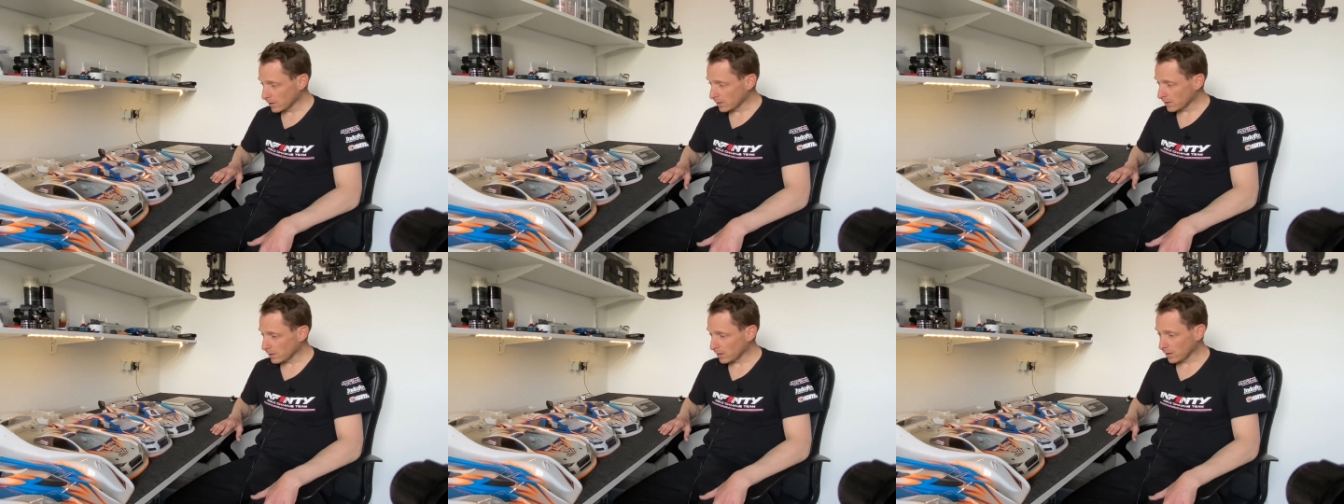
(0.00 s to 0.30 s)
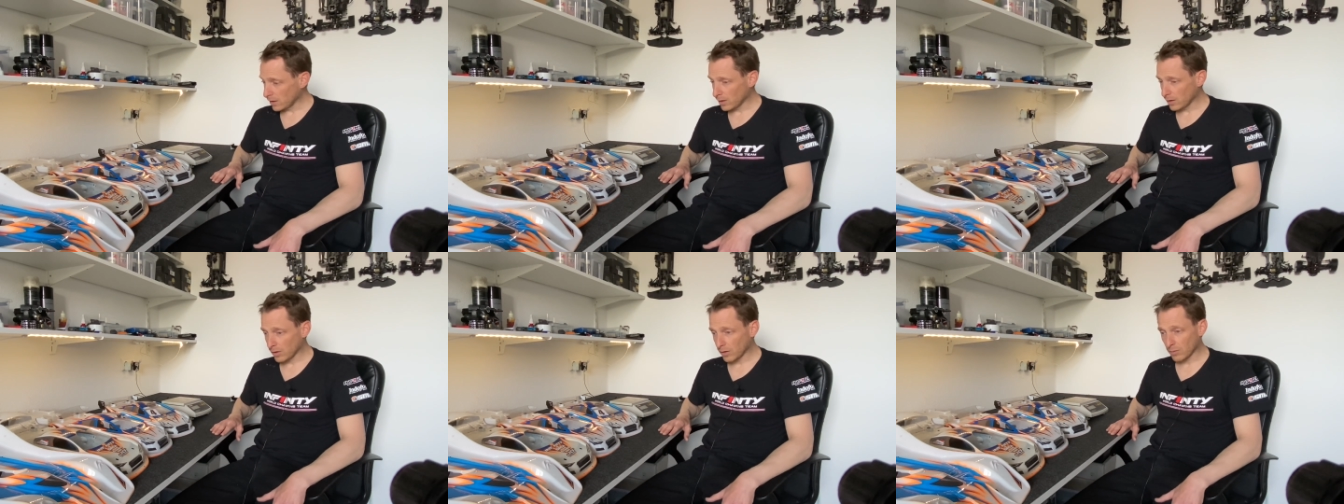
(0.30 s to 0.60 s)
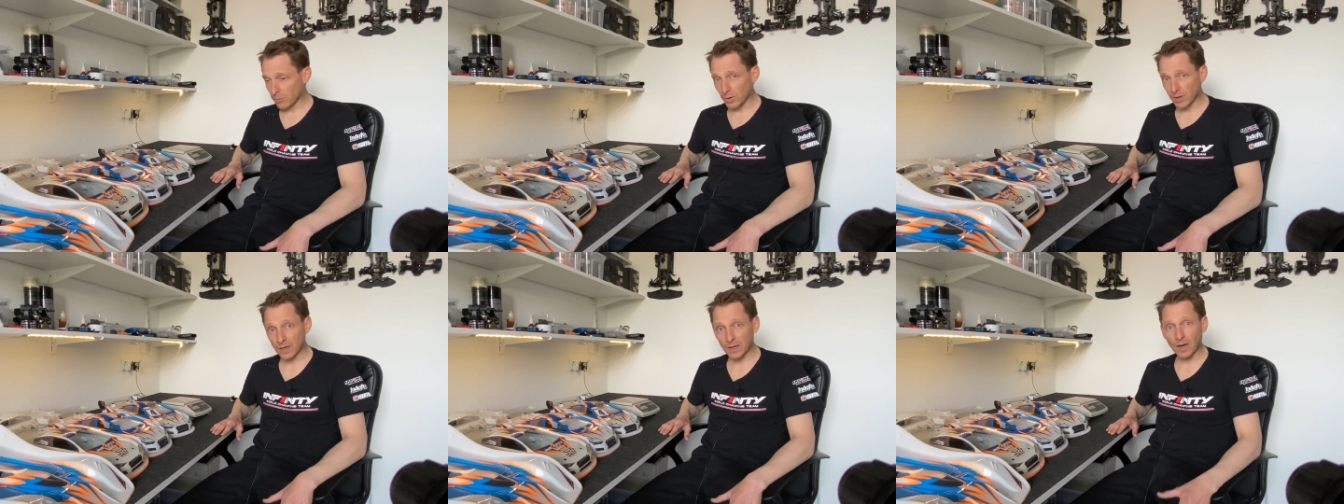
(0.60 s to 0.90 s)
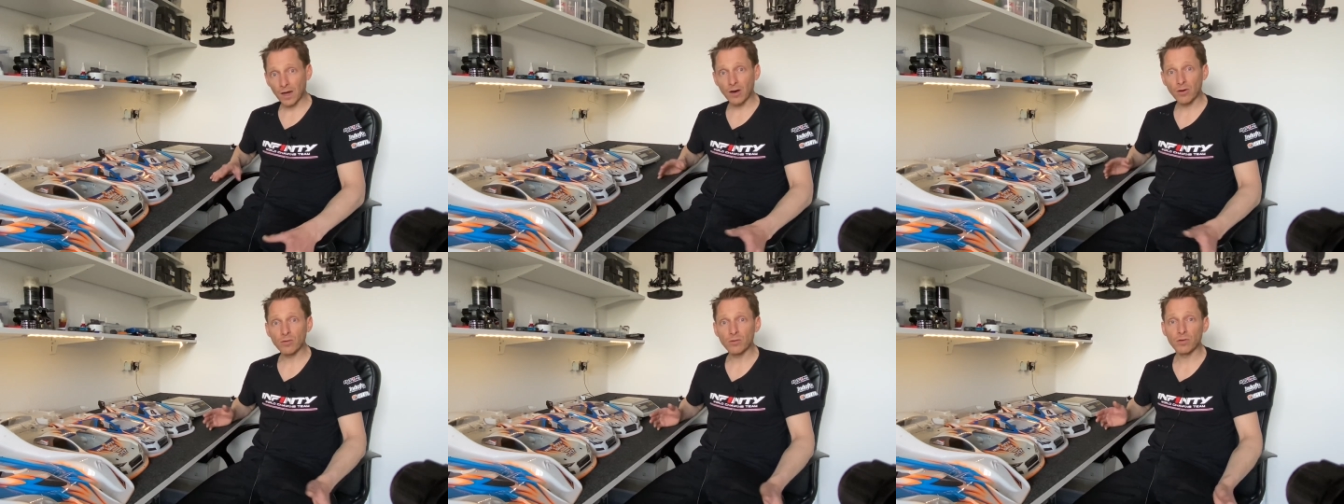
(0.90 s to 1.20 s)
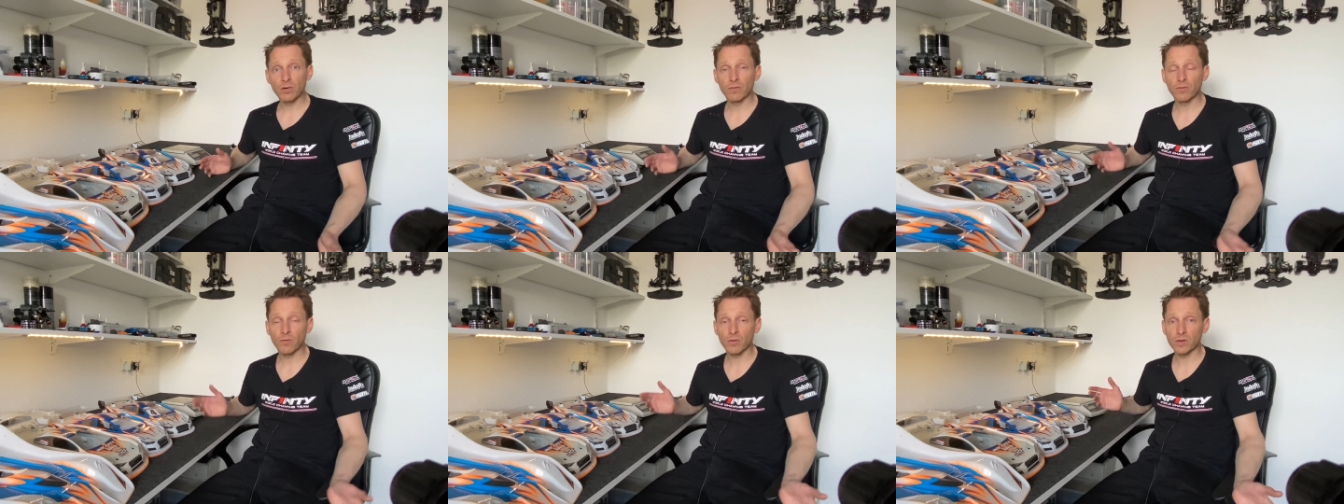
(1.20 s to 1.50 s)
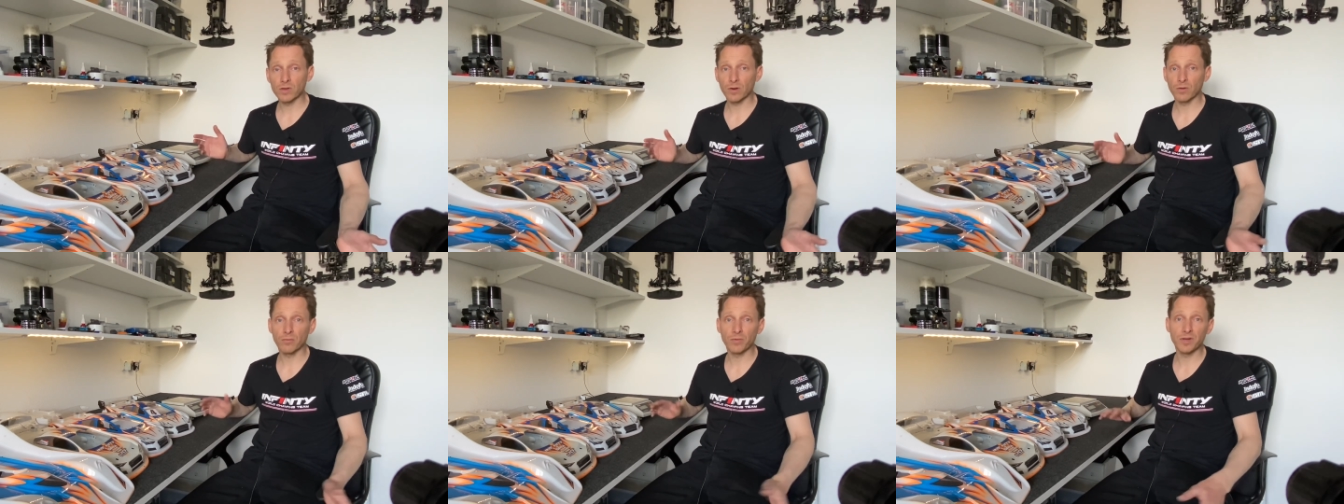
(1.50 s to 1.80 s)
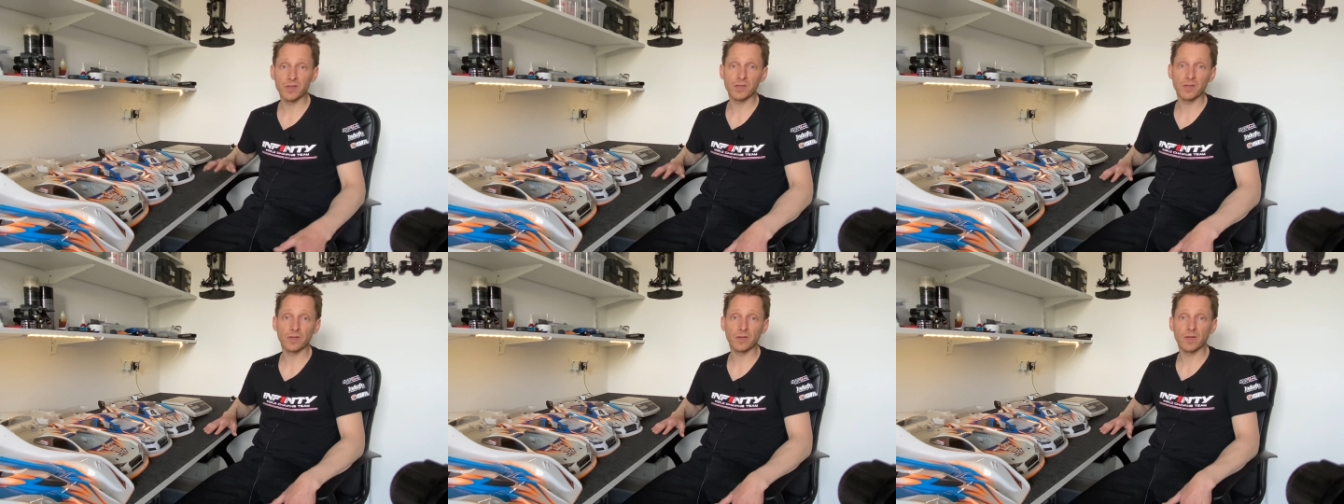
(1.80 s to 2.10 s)
But now, for some
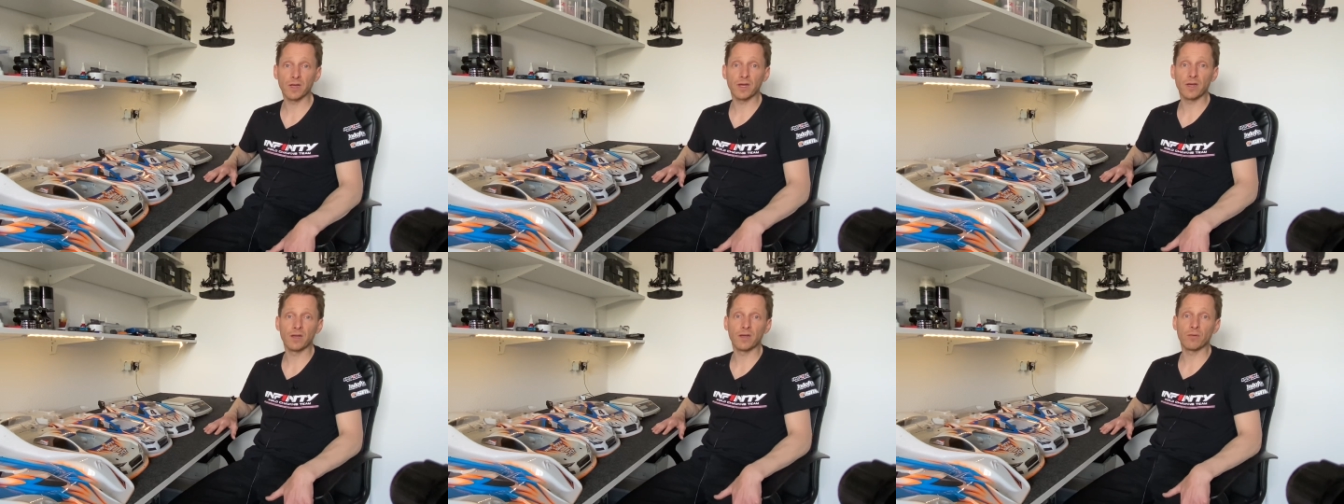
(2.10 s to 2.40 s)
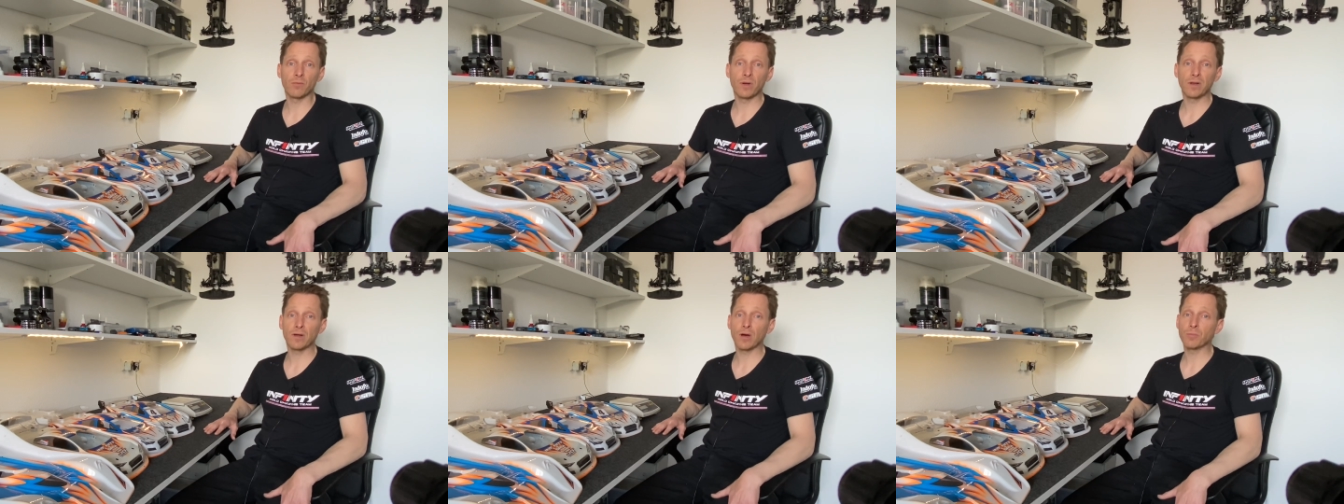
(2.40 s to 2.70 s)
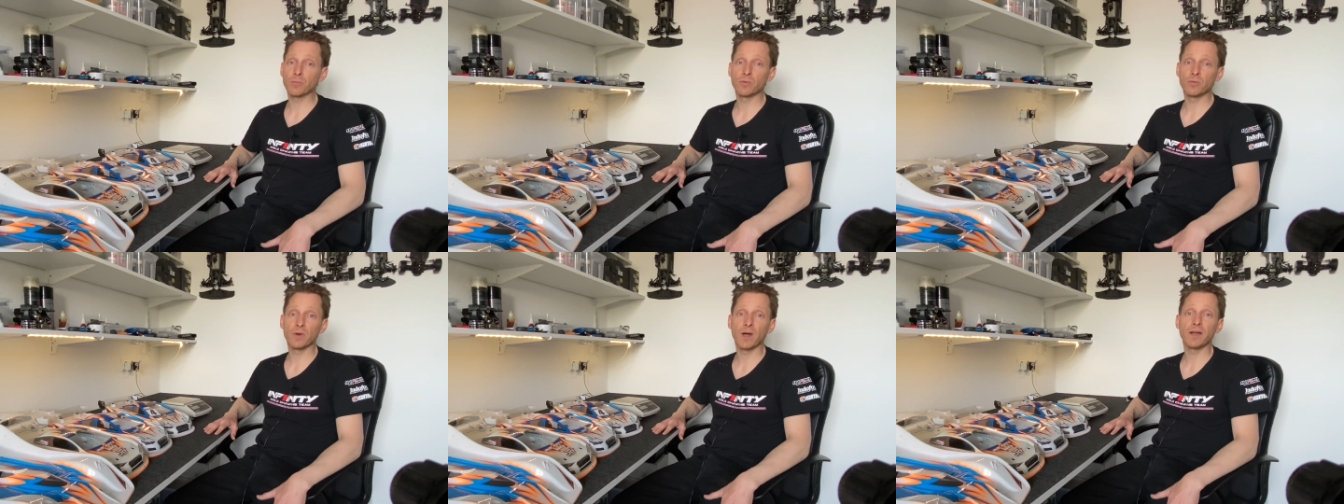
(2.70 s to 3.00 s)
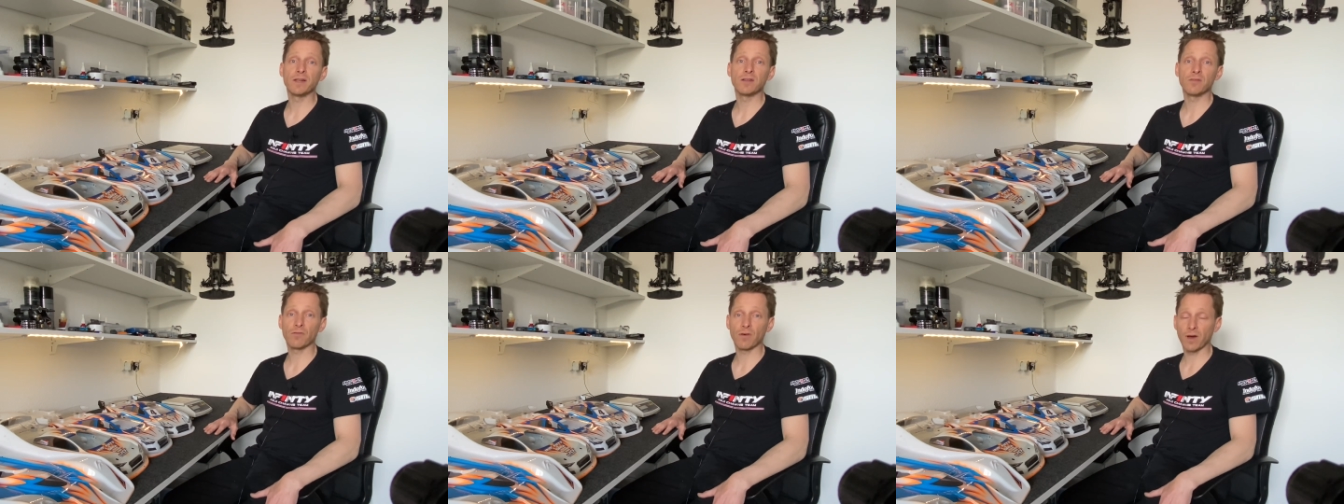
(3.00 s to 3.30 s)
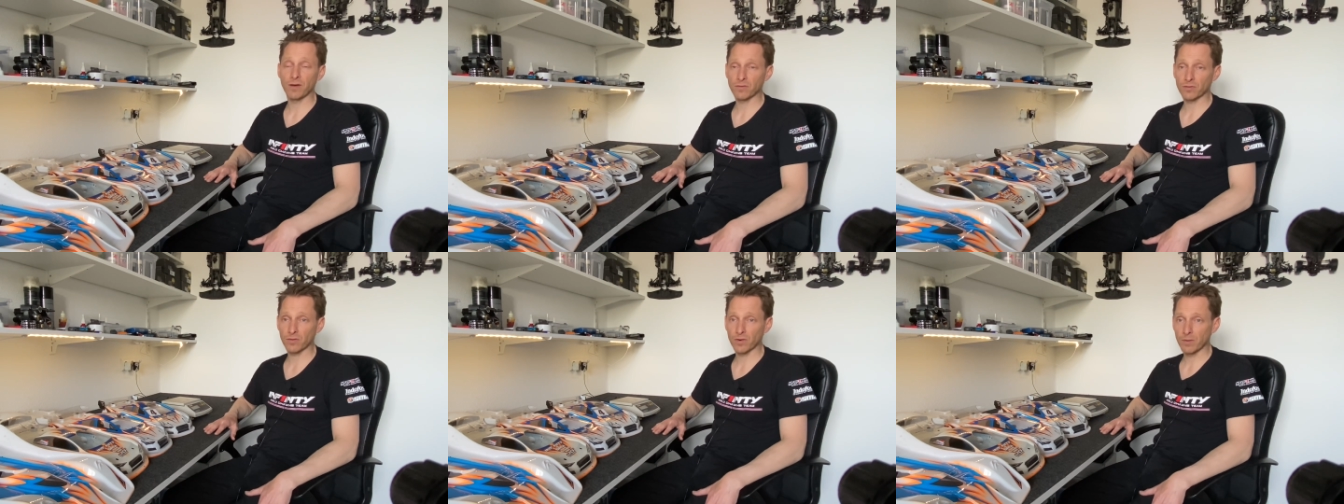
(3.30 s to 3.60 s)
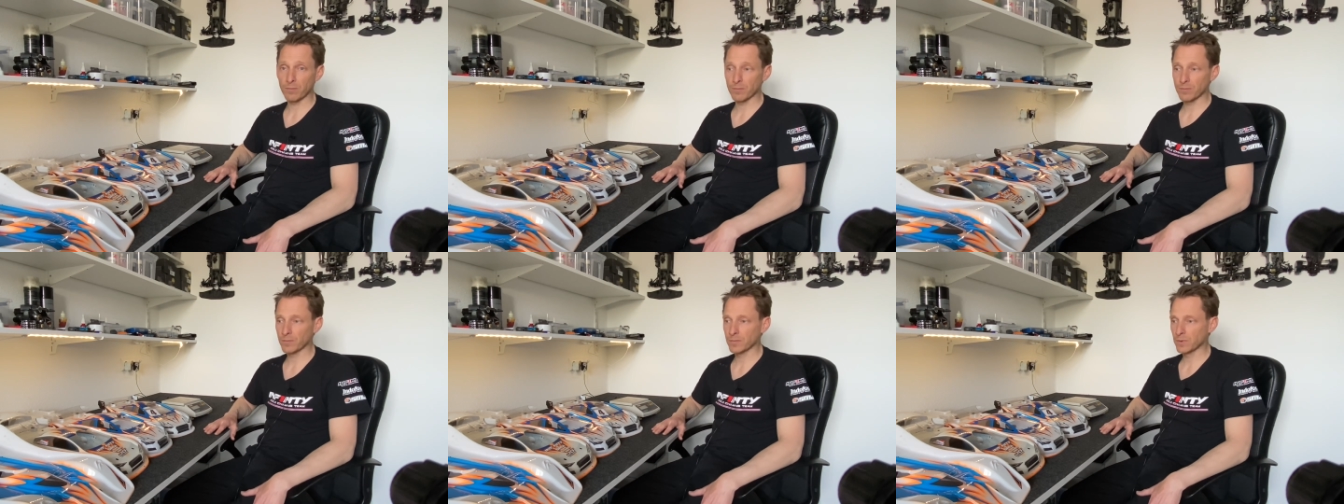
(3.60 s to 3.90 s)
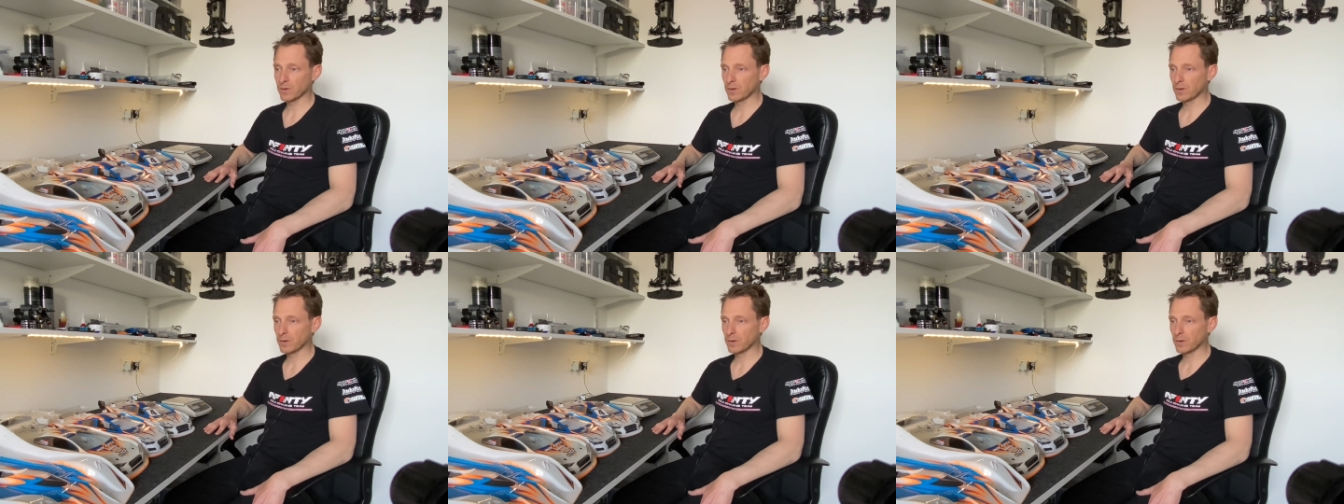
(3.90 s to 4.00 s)
reason, they went up to 95 gram.